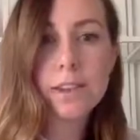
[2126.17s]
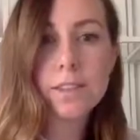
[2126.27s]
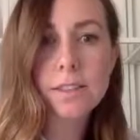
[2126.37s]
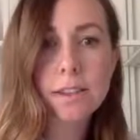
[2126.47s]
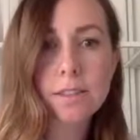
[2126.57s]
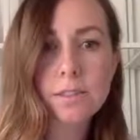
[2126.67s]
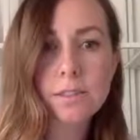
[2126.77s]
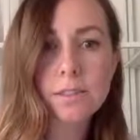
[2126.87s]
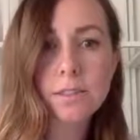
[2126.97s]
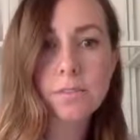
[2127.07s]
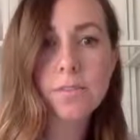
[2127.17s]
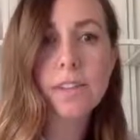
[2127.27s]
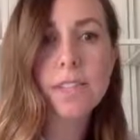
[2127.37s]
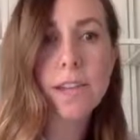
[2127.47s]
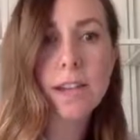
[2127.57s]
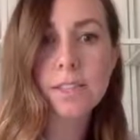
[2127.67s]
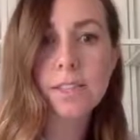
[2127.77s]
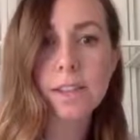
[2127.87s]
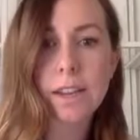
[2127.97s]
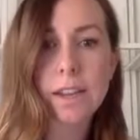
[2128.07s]
That sounds
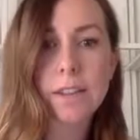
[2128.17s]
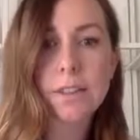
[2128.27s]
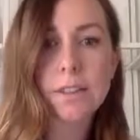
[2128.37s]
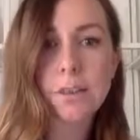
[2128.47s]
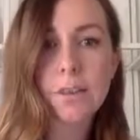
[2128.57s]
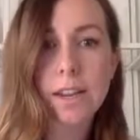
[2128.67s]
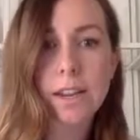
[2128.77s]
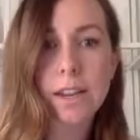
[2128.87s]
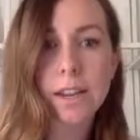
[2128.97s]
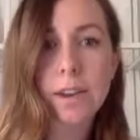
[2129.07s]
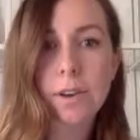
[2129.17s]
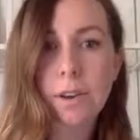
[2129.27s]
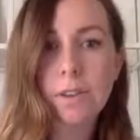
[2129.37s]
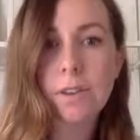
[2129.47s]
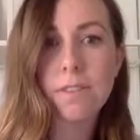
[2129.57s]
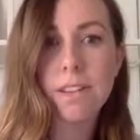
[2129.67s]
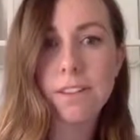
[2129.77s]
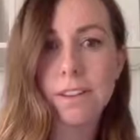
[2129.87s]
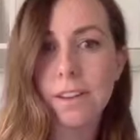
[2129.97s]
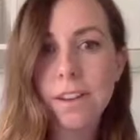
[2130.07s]
fantastic, and it's so needed. I know all of us
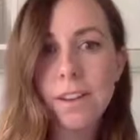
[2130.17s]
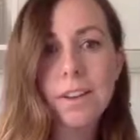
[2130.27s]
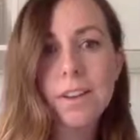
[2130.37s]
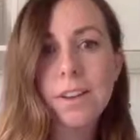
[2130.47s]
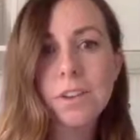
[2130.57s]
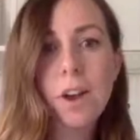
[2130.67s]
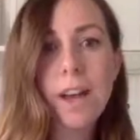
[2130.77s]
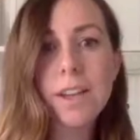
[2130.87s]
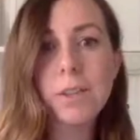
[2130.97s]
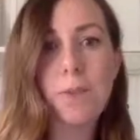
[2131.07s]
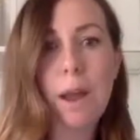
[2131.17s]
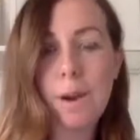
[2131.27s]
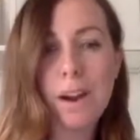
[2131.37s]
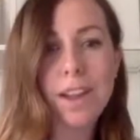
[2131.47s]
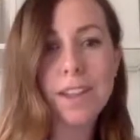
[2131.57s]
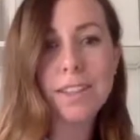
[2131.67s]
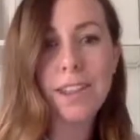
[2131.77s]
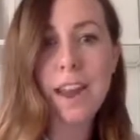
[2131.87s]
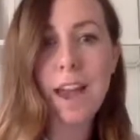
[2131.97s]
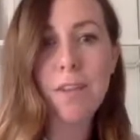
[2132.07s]
are trying to wrap our heads
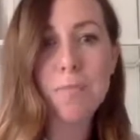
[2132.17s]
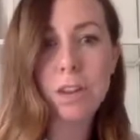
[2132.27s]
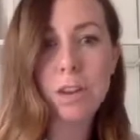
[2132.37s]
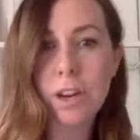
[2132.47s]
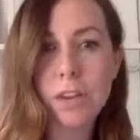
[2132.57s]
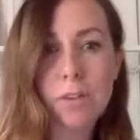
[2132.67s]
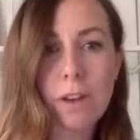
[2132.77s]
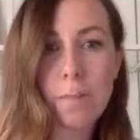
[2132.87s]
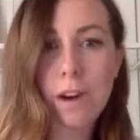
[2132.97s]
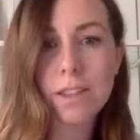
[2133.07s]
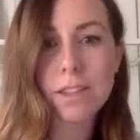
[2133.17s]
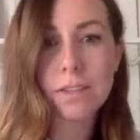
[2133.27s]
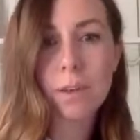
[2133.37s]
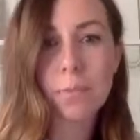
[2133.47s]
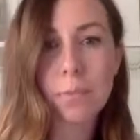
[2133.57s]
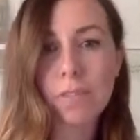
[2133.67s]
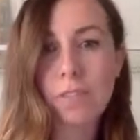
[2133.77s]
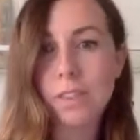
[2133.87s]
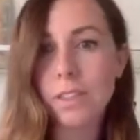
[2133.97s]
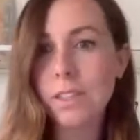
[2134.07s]
and have been trying to wrap our heads around
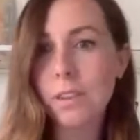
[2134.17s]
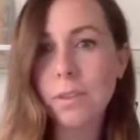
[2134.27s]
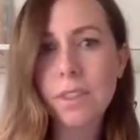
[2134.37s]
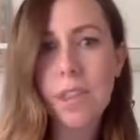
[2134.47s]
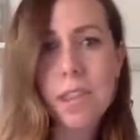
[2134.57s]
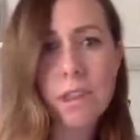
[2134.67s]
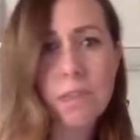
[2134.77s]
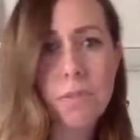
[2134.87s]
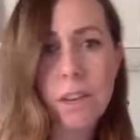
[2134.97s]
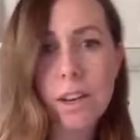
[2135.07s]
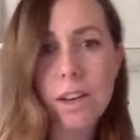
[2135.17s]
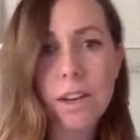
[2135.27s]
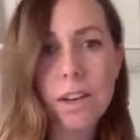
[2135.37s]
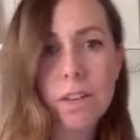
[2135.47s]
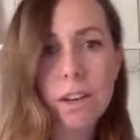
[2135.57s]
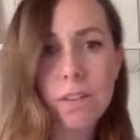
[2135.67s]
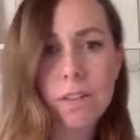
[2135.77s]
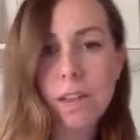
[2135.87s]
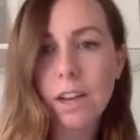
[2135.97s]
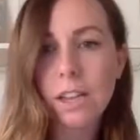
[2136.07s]
prevalence. So thank you for that initiative.
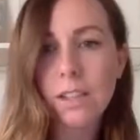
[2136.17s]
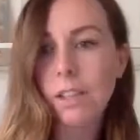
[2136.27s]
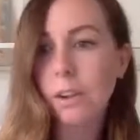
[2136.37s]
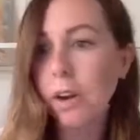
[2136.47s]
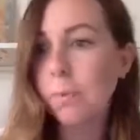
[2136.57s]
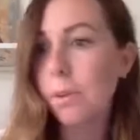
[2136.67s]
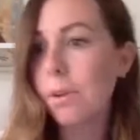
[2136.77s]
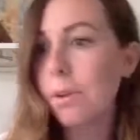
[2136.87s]
That is incredible.